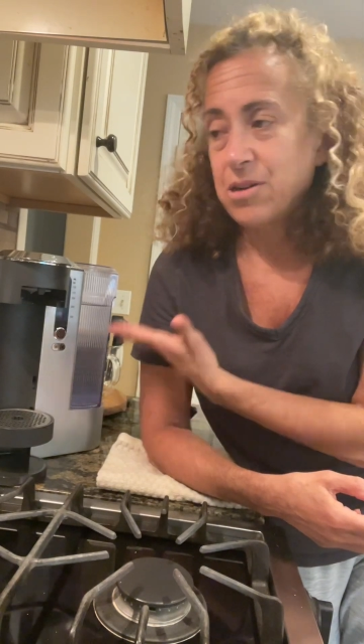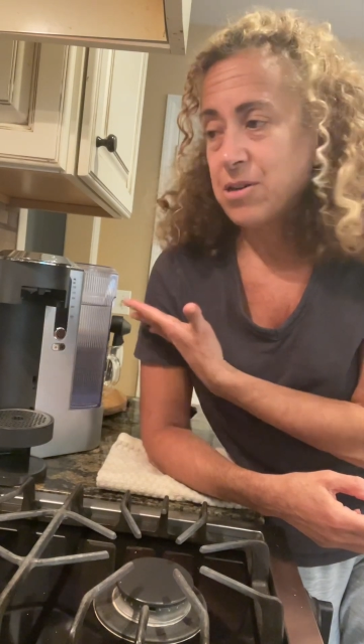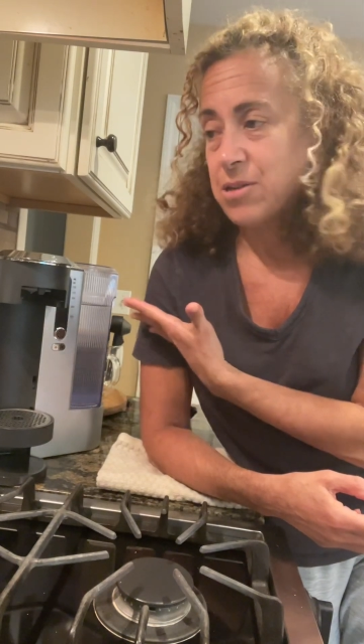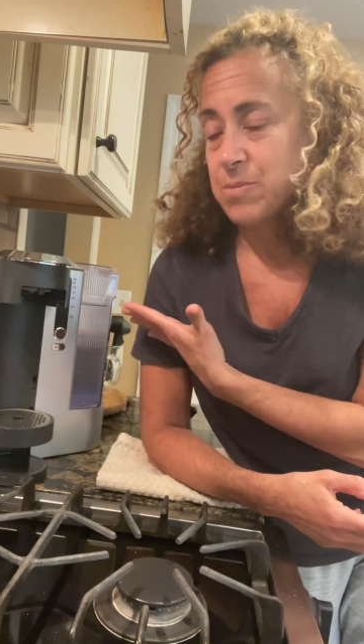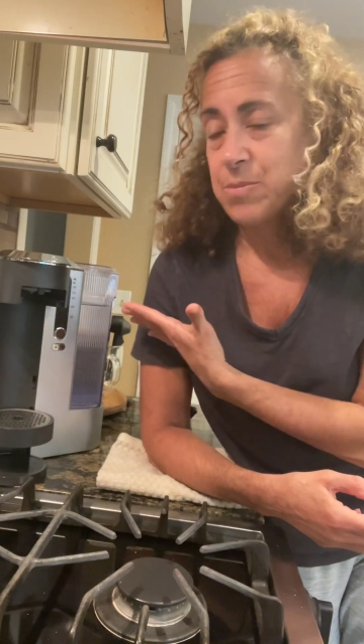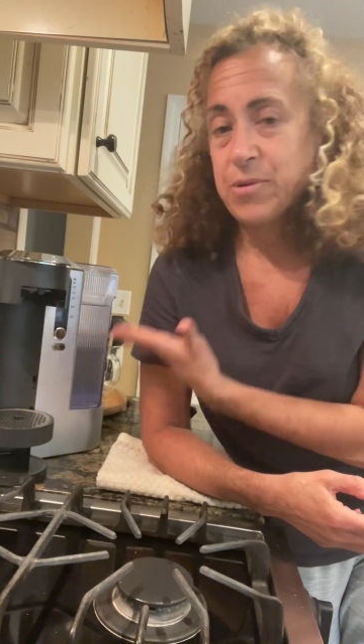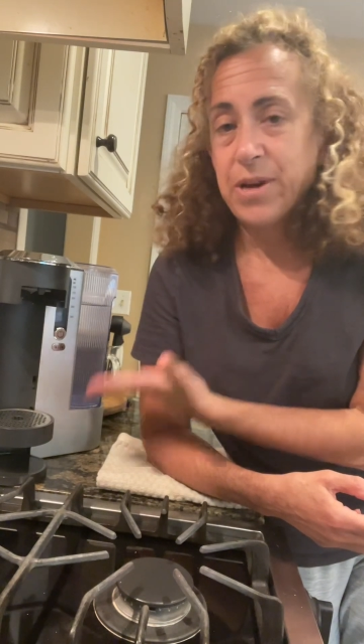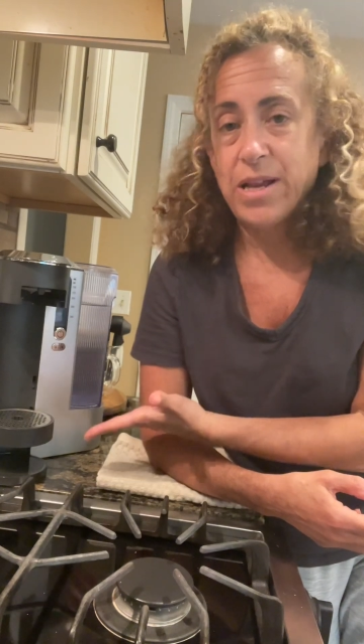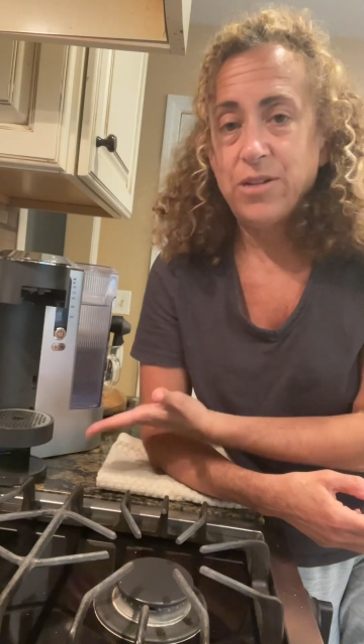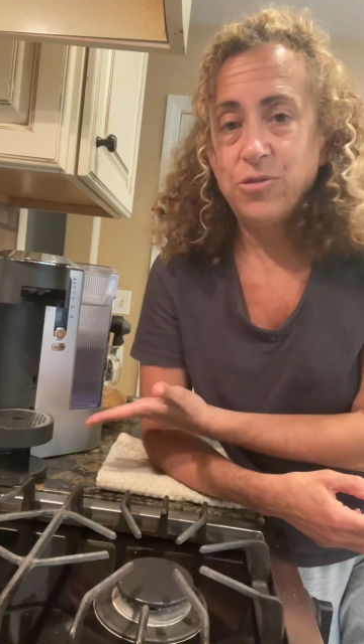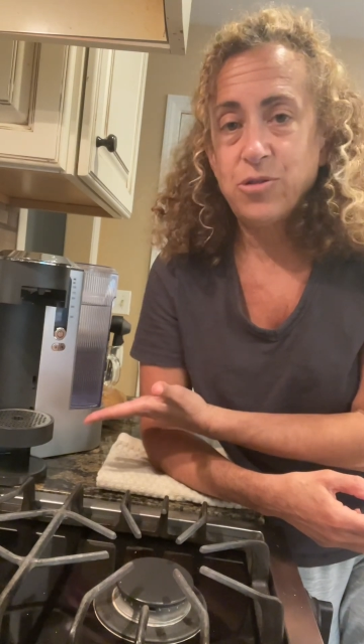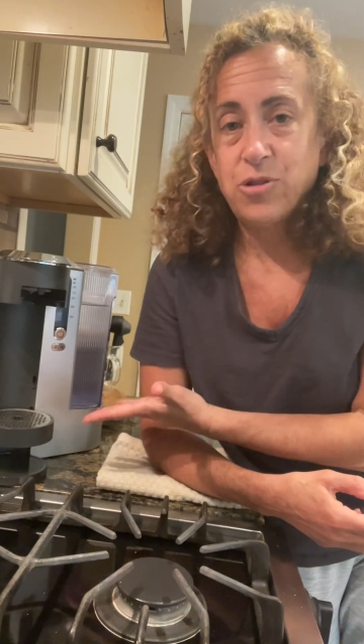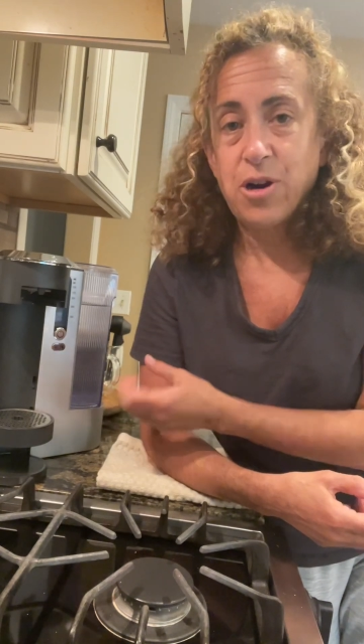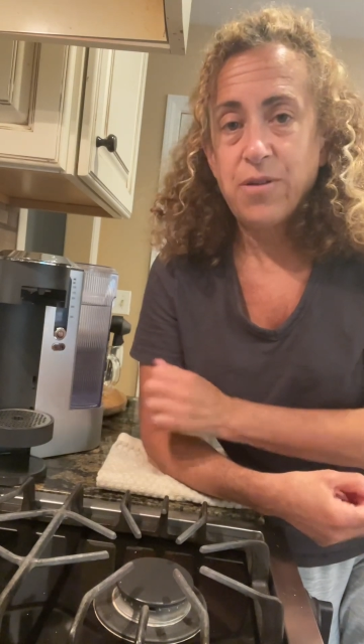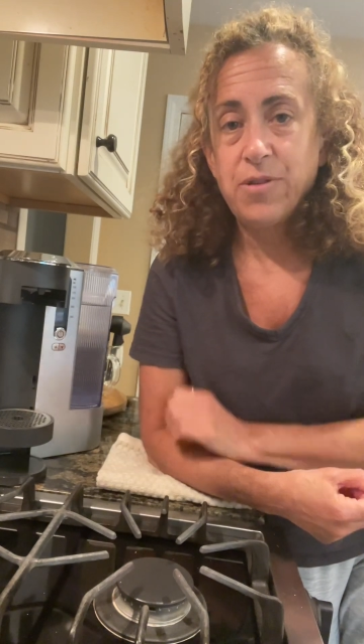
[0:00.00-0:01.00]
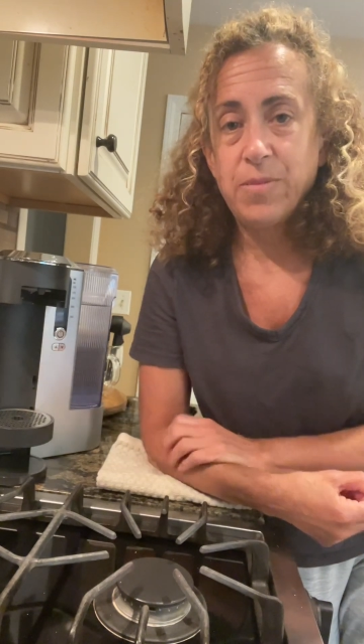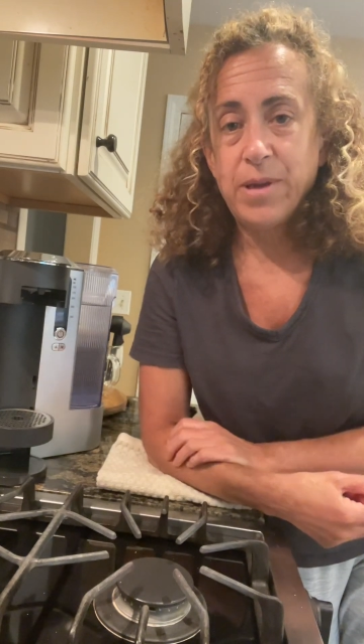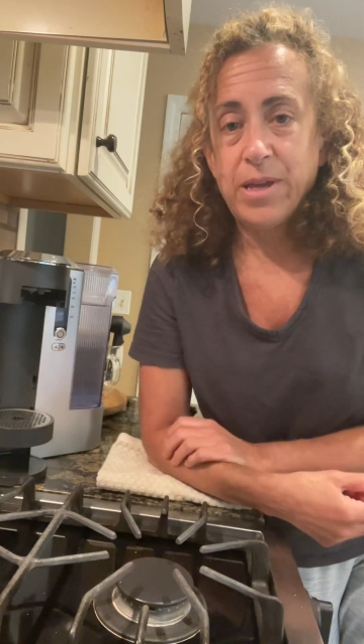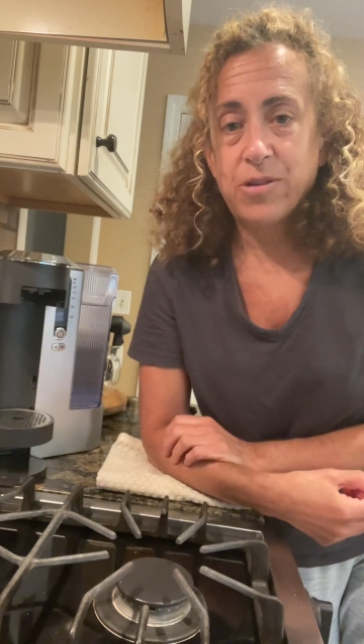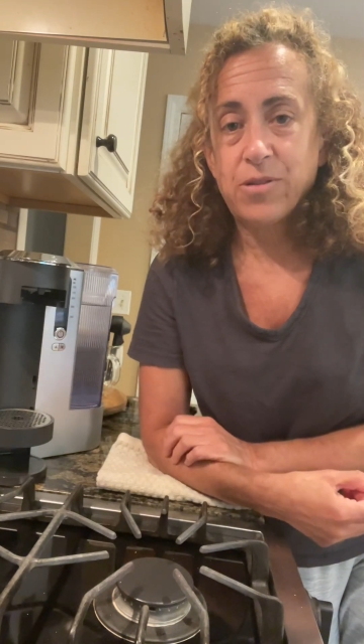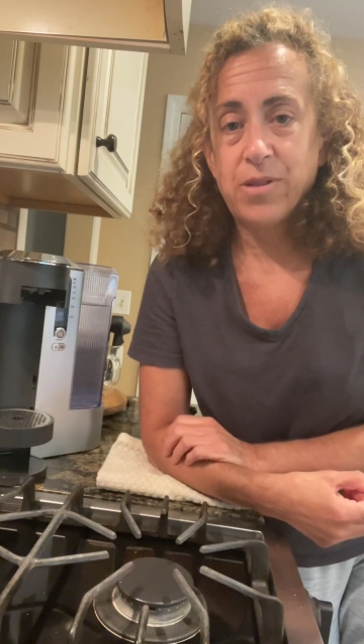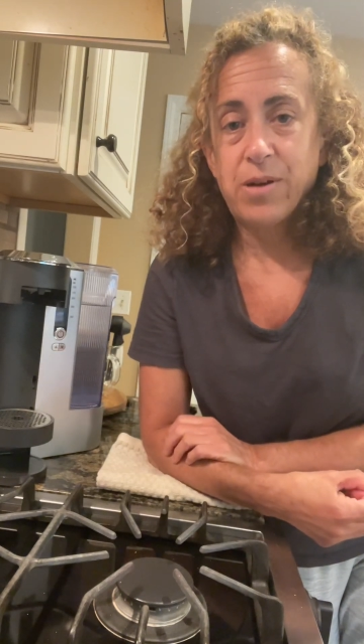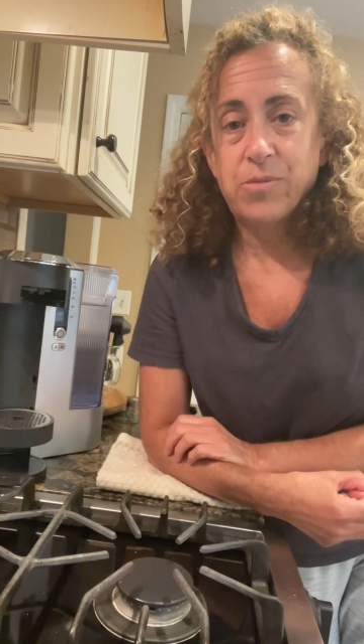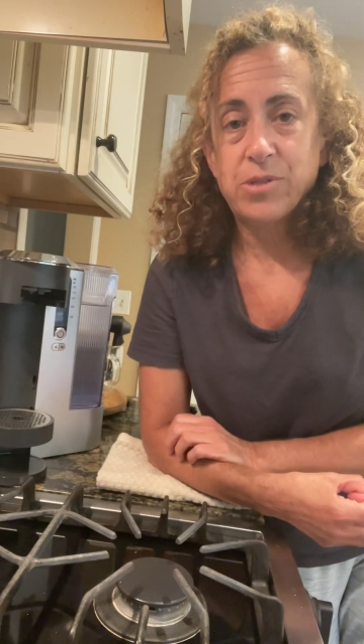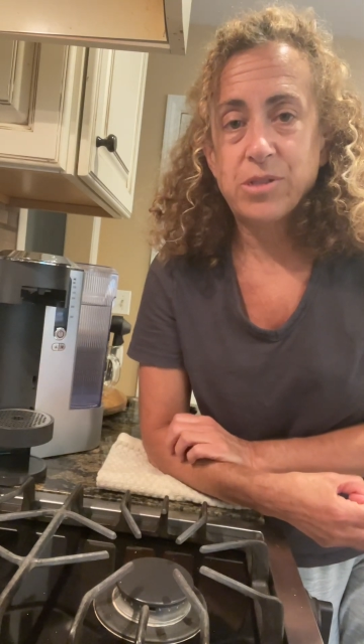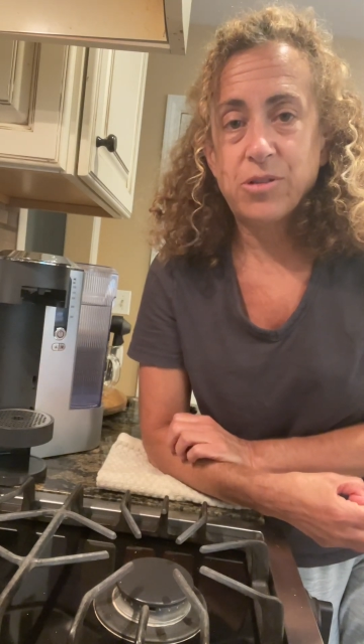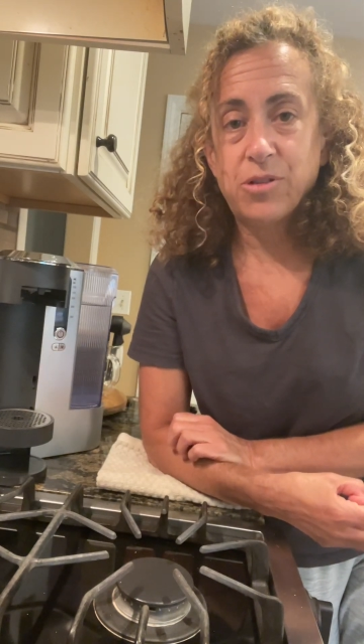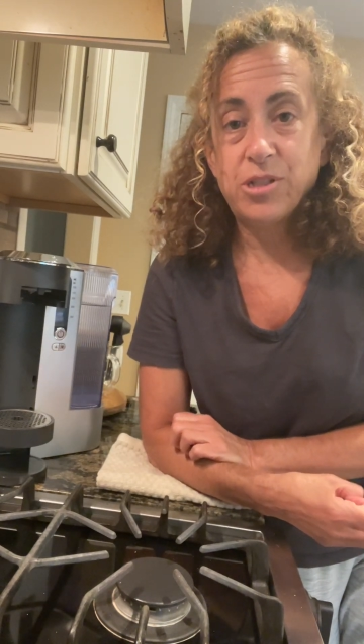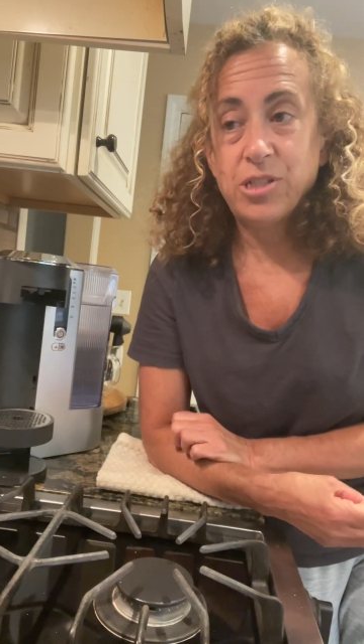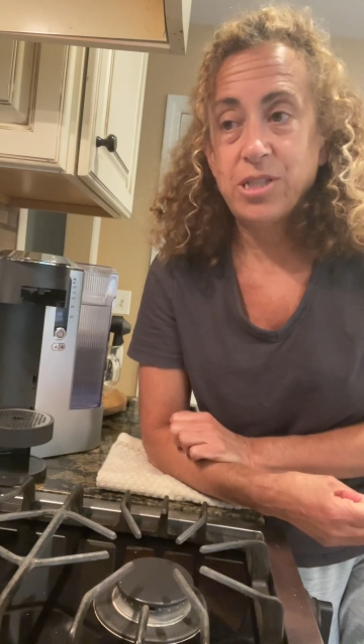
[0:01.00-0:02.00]
our brand new coffee maker that was
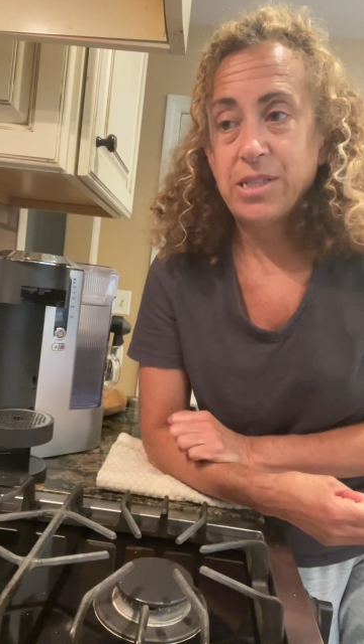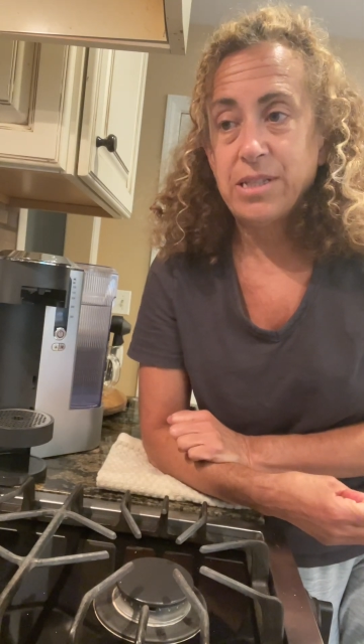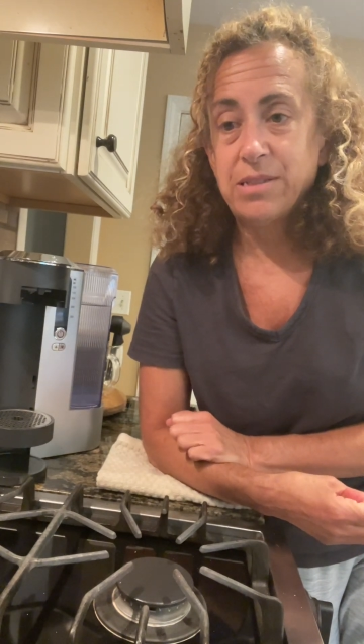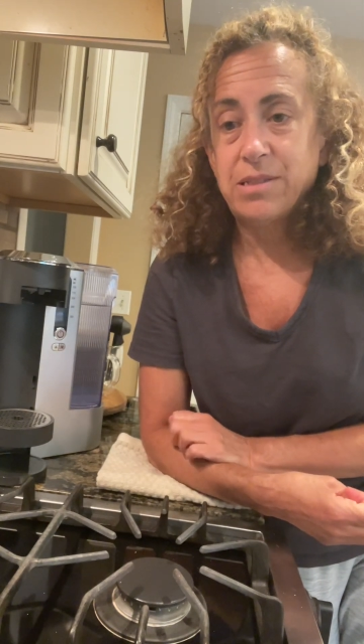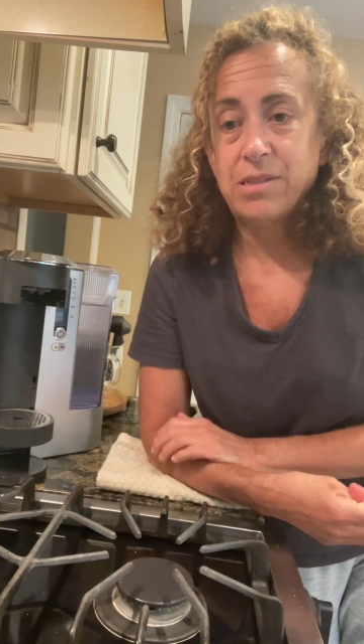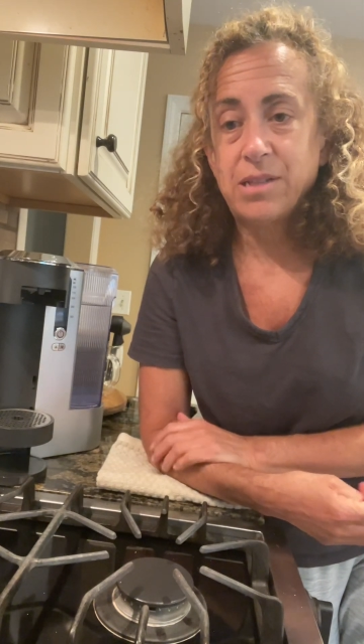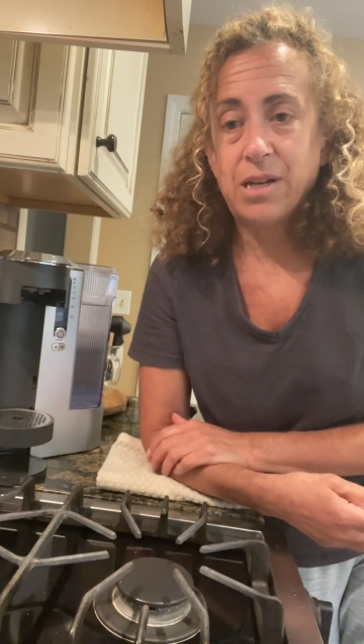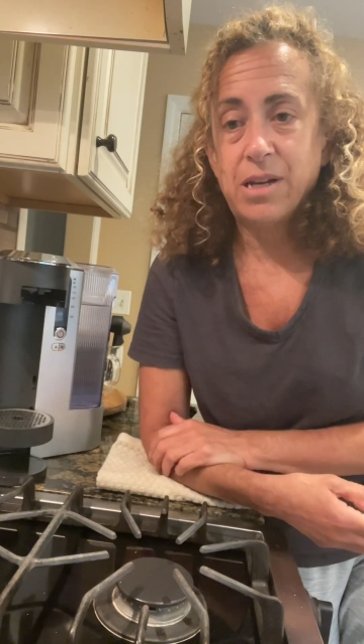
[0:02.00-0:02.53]
launched this